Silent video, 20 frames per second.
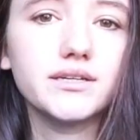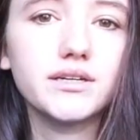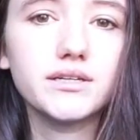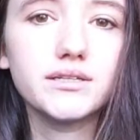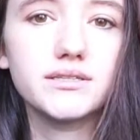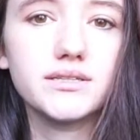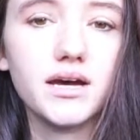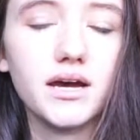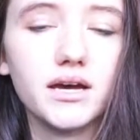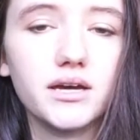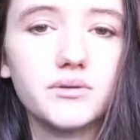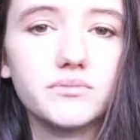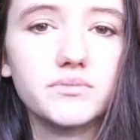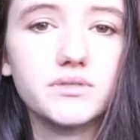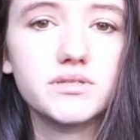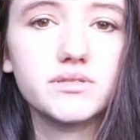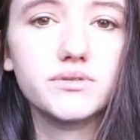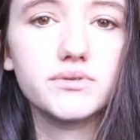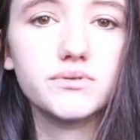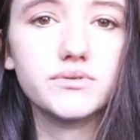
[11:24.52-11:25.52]
good time
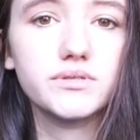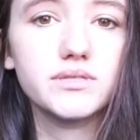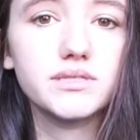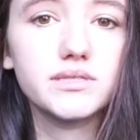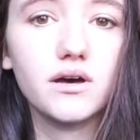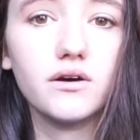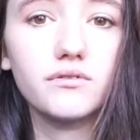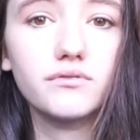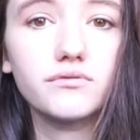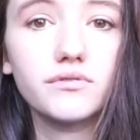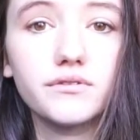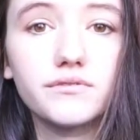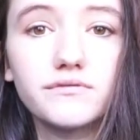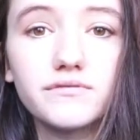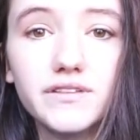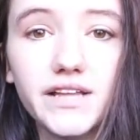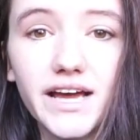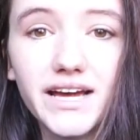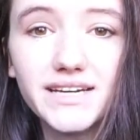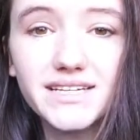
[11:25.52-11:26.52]
to
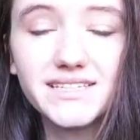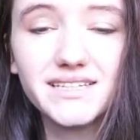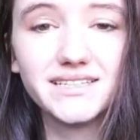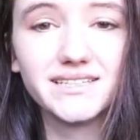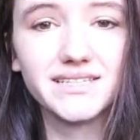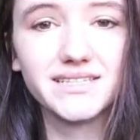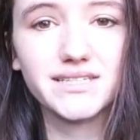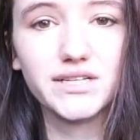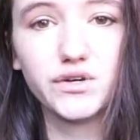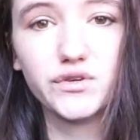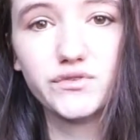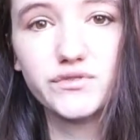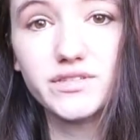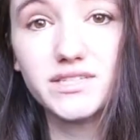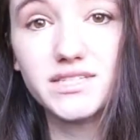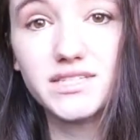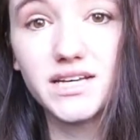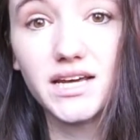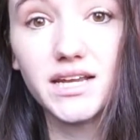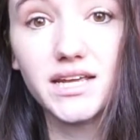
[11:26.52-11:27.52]
self-reflect and
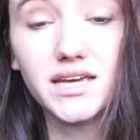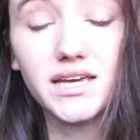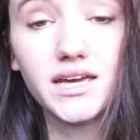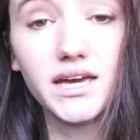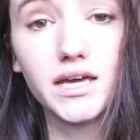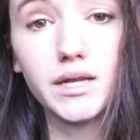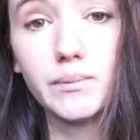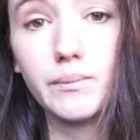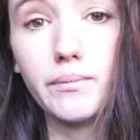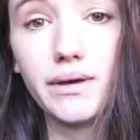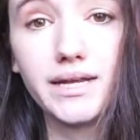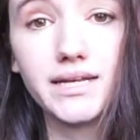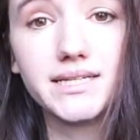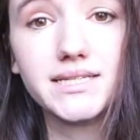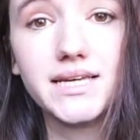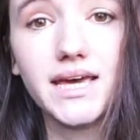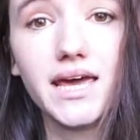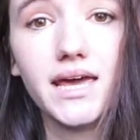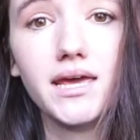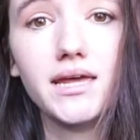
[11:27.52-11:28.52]
self-study and
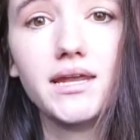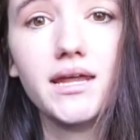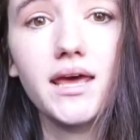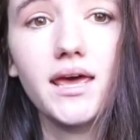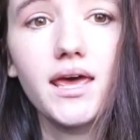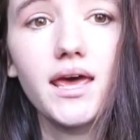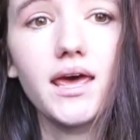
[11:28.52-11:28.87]
meditate.